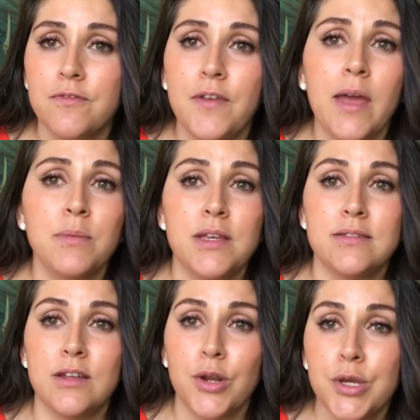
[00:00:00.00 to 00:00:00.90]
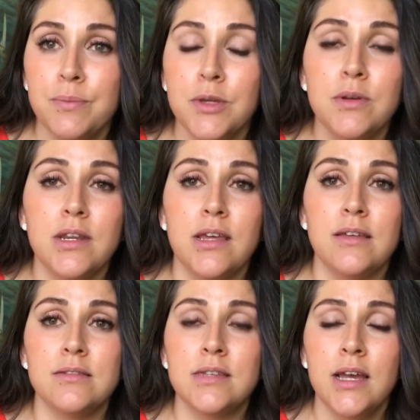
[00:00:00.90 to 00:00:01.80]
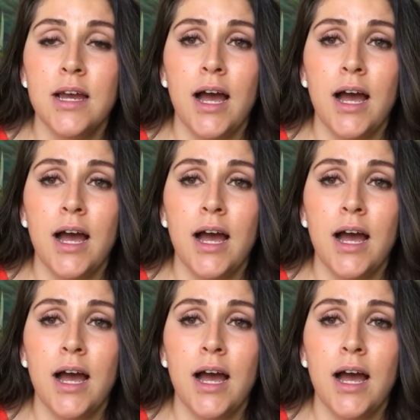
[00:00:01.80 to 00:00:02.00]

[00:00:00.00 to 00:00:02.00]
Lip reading: families, their communities.